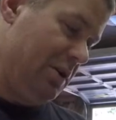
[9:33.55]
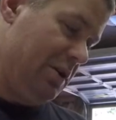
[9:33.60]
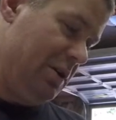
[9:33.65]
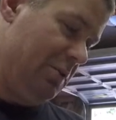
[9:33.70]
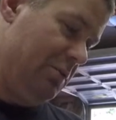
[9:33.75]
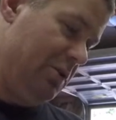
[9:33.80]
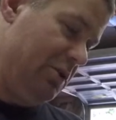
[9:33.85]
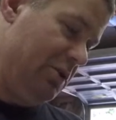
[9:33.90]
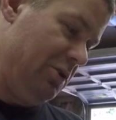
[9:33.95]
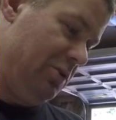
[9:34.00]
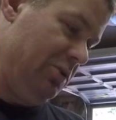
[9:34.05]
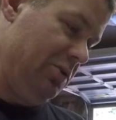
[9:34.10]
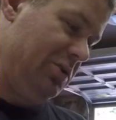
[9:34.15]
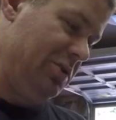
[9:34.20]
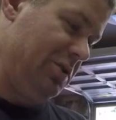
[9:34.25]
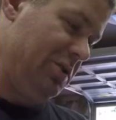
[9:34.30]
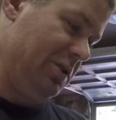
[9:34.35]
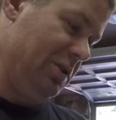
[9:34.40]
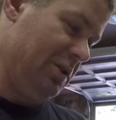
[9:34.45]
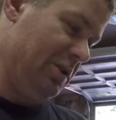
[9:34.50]
I'm going to
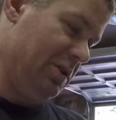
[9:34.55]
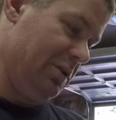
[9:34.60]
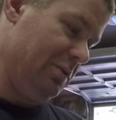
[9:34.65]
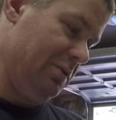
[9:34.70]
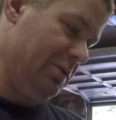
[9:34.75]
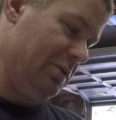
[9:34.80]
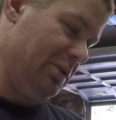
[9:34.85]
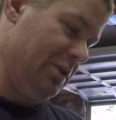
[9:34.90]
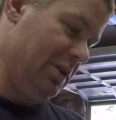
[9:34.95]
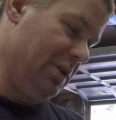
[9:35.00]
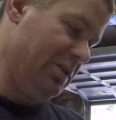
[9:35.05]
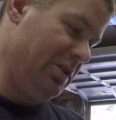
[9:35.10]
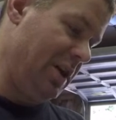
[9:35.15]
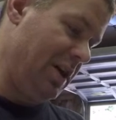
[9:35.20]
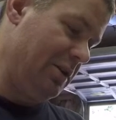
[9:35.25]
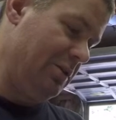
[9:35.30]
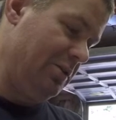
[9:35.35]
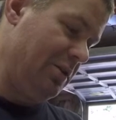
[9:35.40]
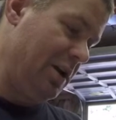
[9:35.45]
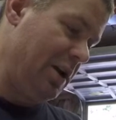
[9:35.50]
use to the
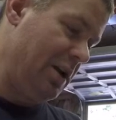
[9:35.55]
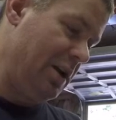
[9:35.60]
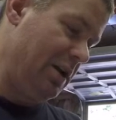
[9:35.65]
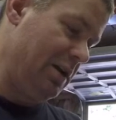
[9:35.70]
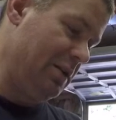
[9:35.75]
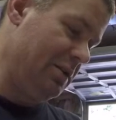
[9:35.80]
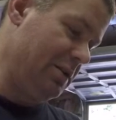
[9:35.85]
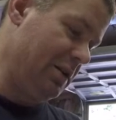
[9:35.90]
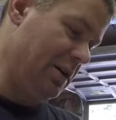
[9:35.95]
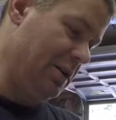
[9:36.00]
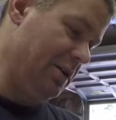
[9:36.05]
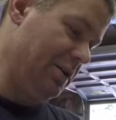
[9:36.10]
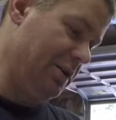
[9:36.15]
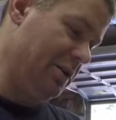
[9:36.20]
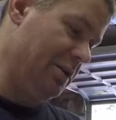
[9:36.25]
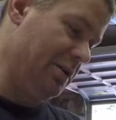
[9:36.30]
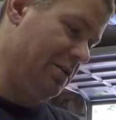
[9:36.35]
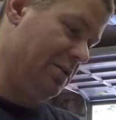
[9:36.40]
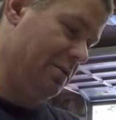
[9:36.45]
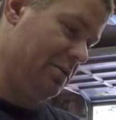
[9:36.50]
10 gradient on
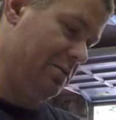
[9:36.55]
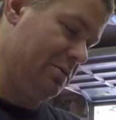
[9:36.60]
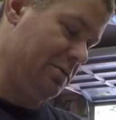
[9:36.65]
here.